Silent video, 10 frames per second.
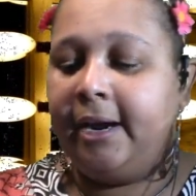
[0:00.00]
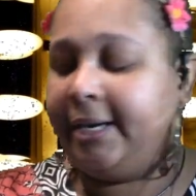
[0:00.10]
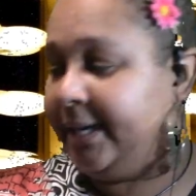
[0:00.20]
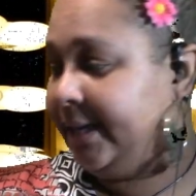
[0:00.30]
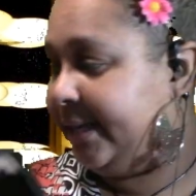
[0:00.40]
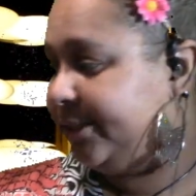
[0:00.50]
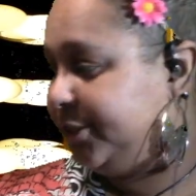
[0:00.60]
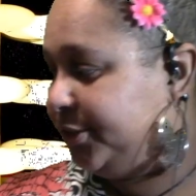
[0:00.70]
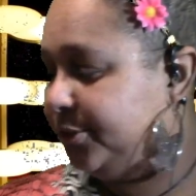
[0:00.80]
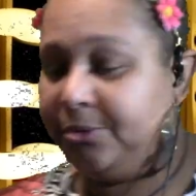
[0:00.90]
get
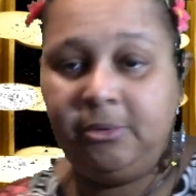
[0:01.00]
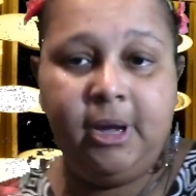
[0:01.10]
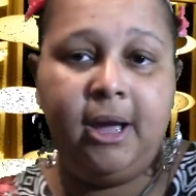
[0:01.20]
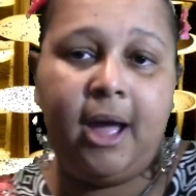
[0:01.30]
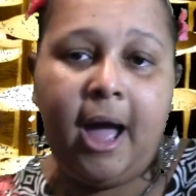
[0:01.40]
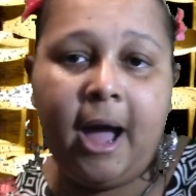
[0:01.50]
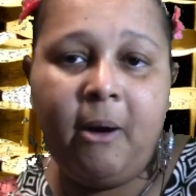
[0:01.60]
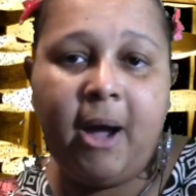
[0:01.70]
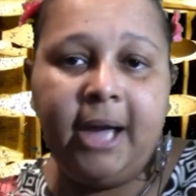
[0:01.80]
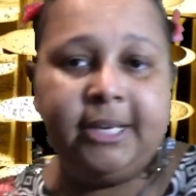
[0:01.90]
into
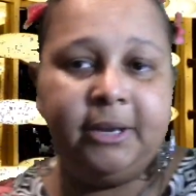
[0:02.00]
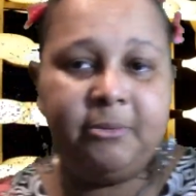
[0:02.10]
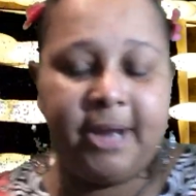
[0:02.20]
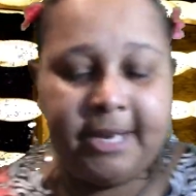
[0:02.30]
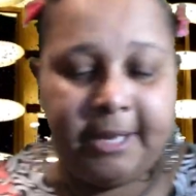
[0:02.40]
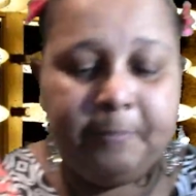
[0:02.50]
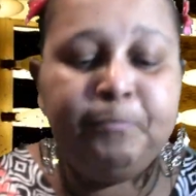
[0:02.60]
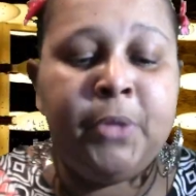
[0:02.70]
how I get ready.